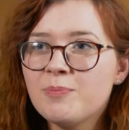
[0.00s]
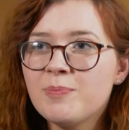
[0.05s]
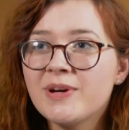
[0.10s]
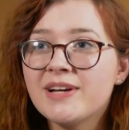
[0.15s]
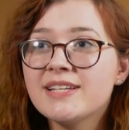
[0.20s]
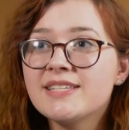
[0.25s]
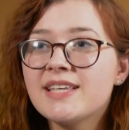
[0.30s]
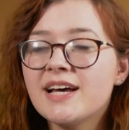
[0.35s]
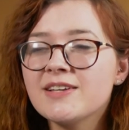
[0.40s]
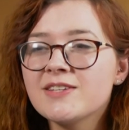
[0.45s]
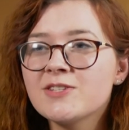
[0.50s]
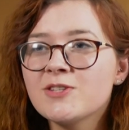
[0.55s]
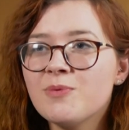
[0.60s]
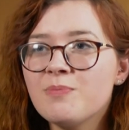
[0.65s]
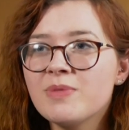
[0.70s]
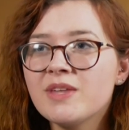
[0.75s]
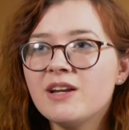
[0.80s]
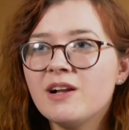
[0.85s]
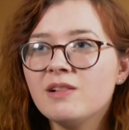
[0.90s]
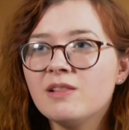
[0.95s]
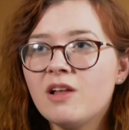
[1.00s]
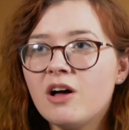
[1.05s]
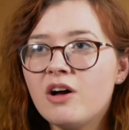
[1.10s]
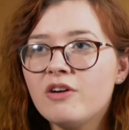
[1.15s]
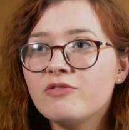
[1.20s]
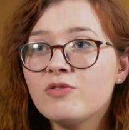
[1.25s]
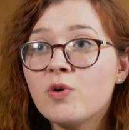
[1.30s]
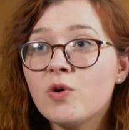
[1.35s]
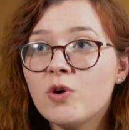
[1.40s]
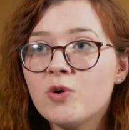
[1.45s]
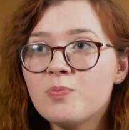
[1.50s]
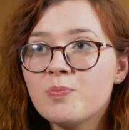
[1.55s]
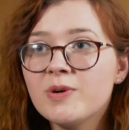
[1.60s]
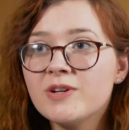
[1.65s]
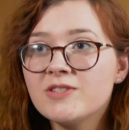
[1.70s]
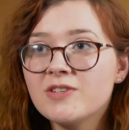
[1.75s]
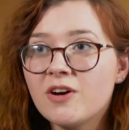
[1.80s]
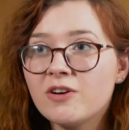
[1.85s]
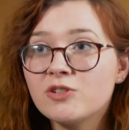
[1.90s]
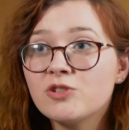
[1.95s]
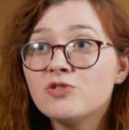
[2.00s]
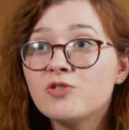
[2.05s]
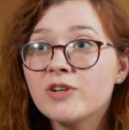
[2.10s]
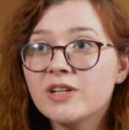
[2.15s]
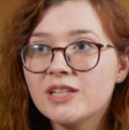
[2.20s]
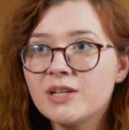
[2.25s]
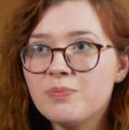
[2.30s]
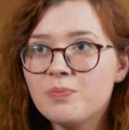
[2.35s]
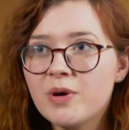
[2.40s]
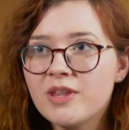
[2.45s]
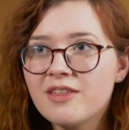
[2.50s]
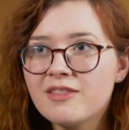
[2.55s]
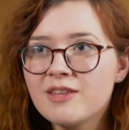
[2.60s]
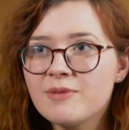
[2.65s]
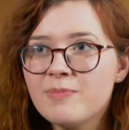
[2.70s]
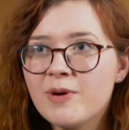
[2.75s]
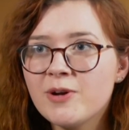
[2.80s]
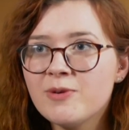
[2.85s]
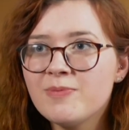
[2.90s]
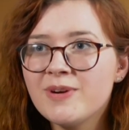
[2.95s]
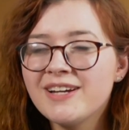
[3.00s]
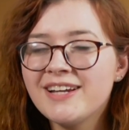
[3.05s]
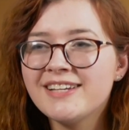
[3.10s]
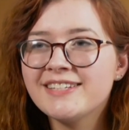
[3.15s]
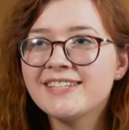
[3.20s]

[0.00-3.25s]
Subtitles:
because that's something a lot of corporates are struggling with at the moment,